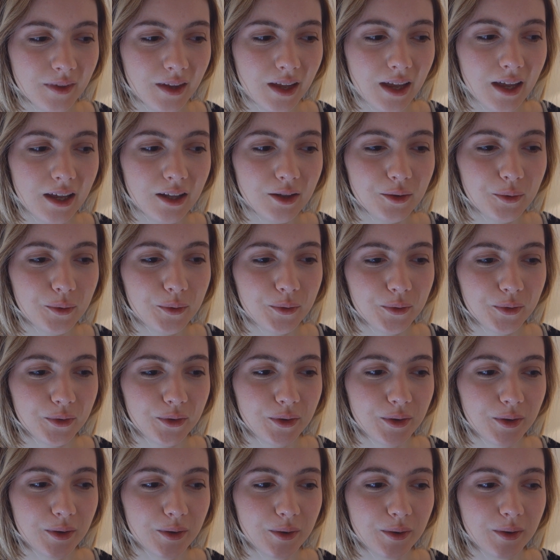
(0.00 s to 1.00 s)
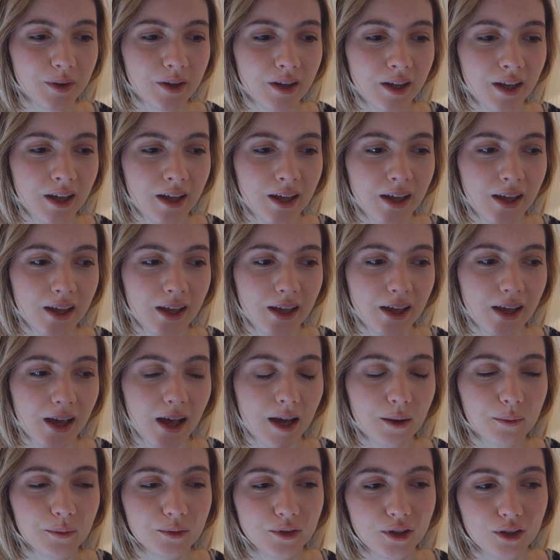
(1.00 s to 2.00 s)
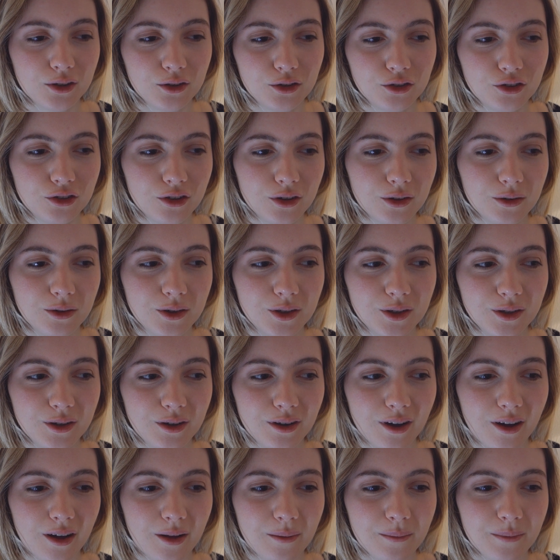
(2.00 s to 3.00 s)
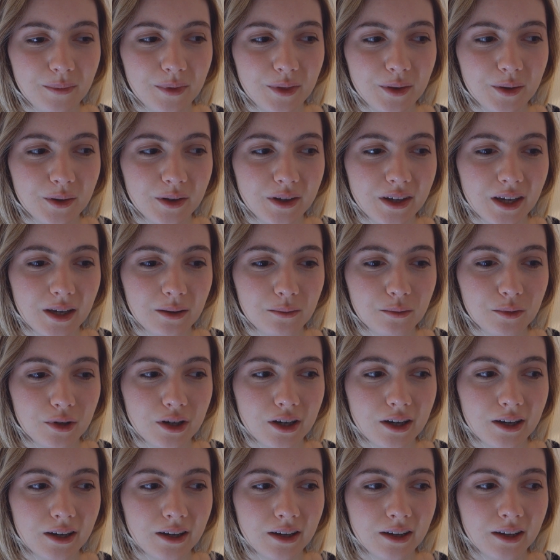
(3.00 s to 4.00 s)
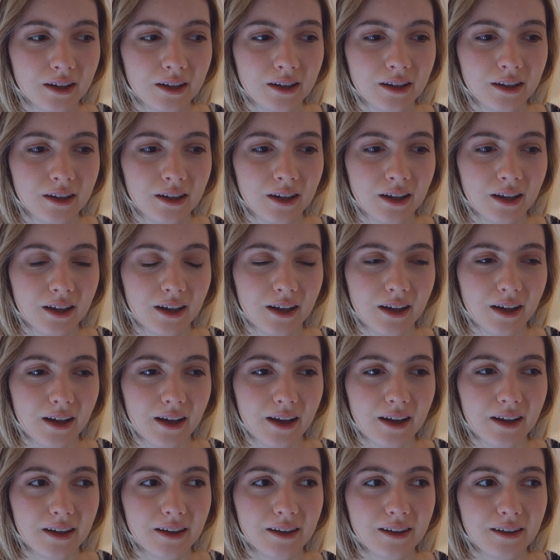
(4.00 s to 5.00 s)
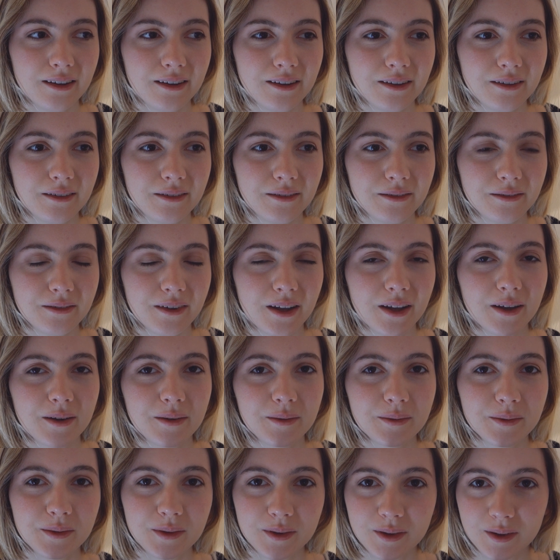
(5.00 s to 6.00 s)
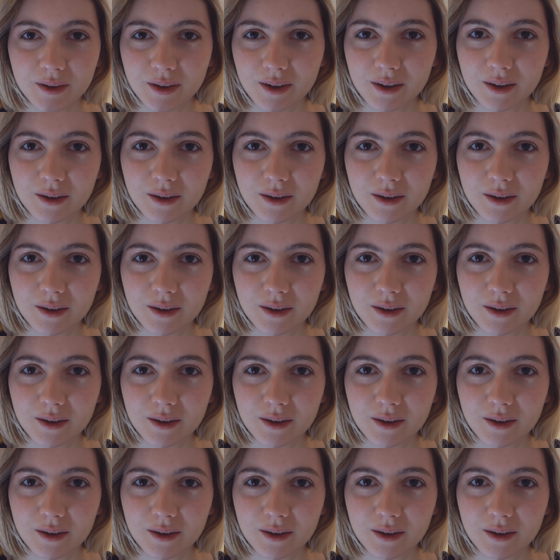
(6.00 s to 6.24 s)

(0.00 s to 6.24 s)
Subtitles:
And also I wanted to show you the camera I found